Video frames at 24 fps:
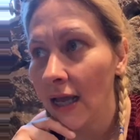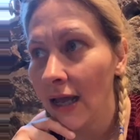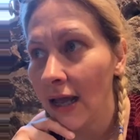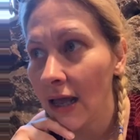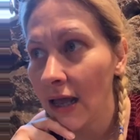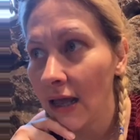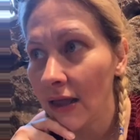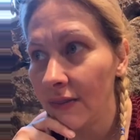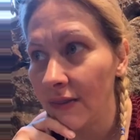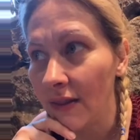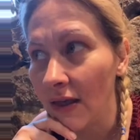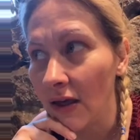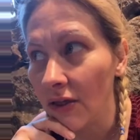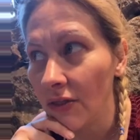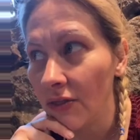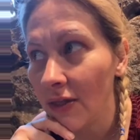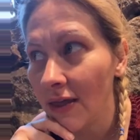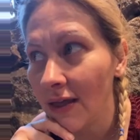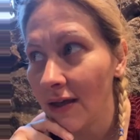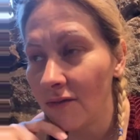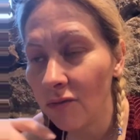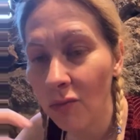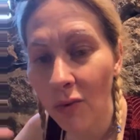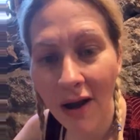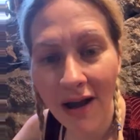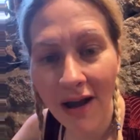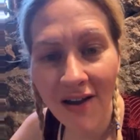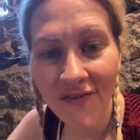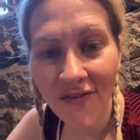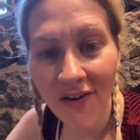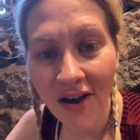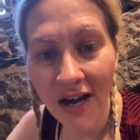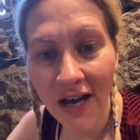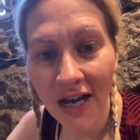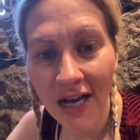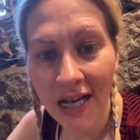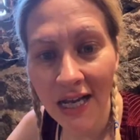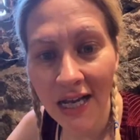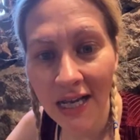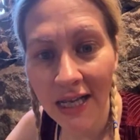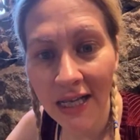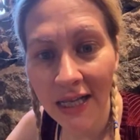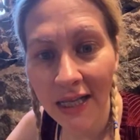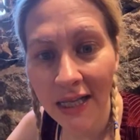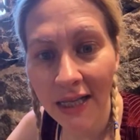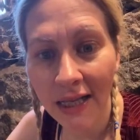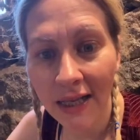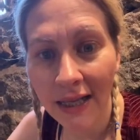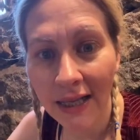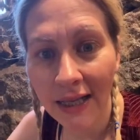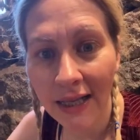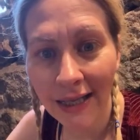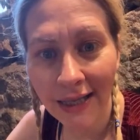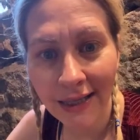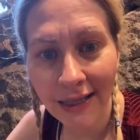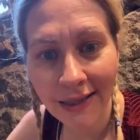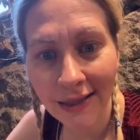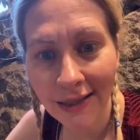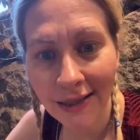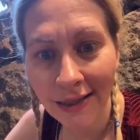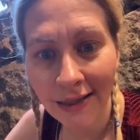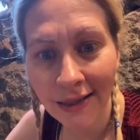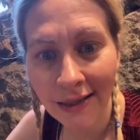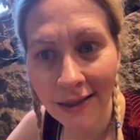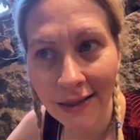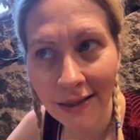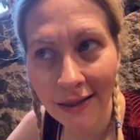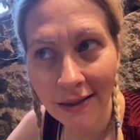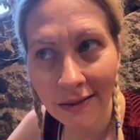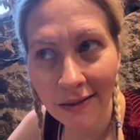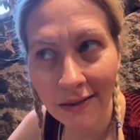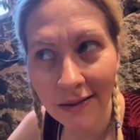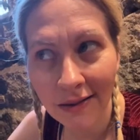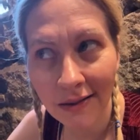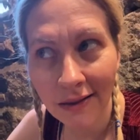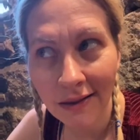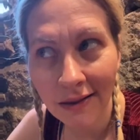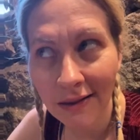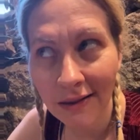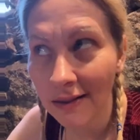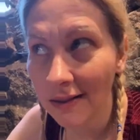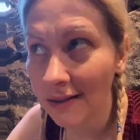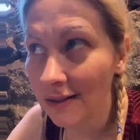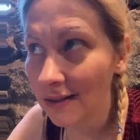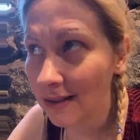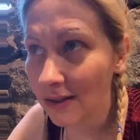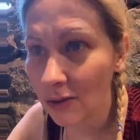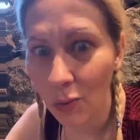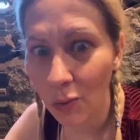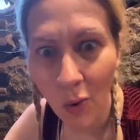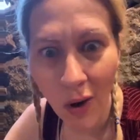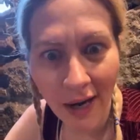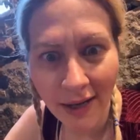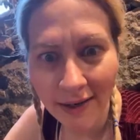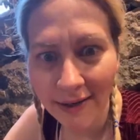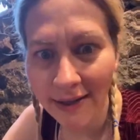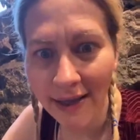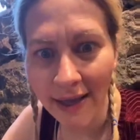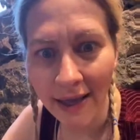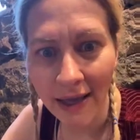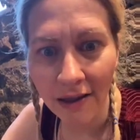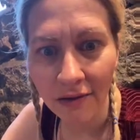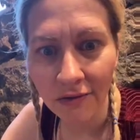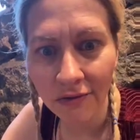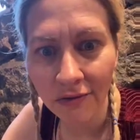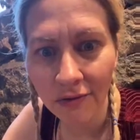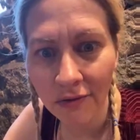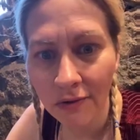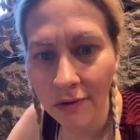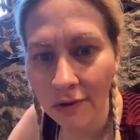And now they have Wi-Fi in the wine cave.